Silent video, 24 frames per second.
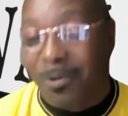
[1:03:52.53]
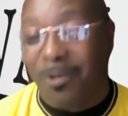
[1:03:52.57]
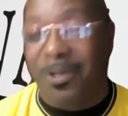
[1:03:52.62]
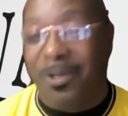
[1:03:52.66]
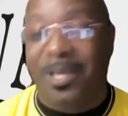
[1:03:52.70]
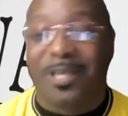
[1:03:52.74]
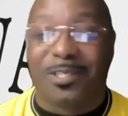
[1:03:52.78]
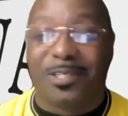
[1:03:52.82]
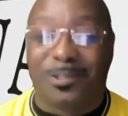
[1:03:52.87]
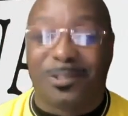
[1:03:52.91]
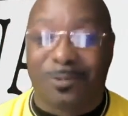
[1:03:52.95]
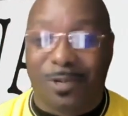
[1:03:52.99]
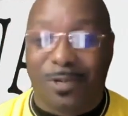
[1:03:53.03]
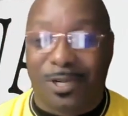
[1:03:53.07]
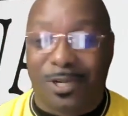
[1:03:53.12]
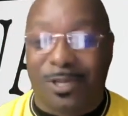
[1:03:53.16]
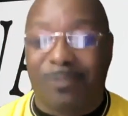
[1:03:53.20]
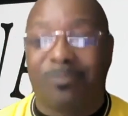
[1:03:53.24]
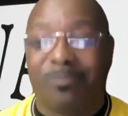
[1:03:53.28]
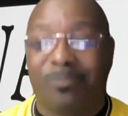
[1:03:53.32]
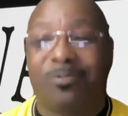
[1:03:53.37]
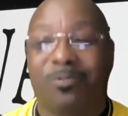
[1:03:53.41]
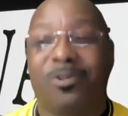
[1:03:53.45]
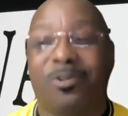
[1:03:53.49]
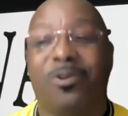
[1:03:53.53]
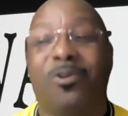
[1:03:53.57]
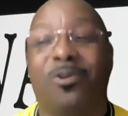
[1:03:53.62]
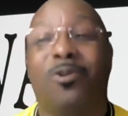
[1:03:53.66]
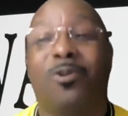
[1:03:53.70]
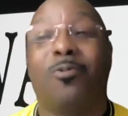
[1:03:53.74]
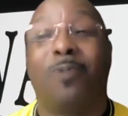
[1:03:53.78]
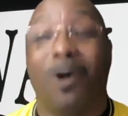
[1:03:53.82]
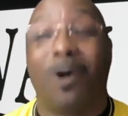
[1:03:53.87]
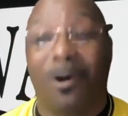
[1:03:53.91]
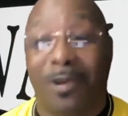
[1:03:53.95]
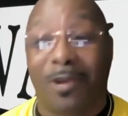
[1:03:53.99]
guess what? You're
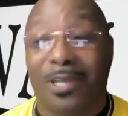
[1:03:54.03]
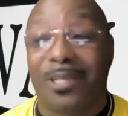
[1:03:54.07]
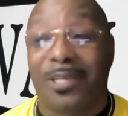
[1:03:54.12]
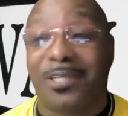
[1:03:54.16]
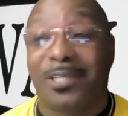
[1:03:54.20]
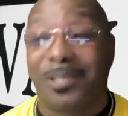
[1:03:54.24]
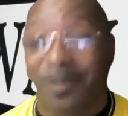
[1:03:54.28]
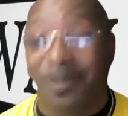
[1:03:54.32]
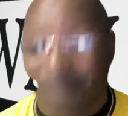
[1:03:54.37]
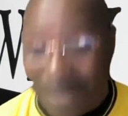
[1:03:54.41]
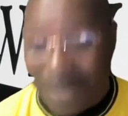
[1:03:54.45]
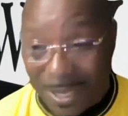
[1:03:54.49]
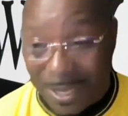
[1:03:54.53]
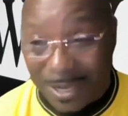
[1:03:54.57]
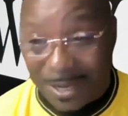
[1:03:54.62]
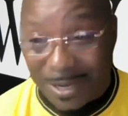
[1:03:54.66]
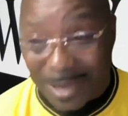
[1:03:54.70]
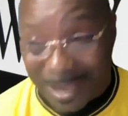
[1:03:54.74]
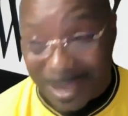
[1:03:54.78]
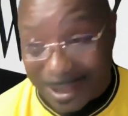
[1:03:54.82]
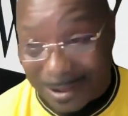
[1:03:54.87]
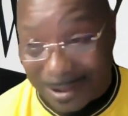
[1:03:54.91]
walking to me now.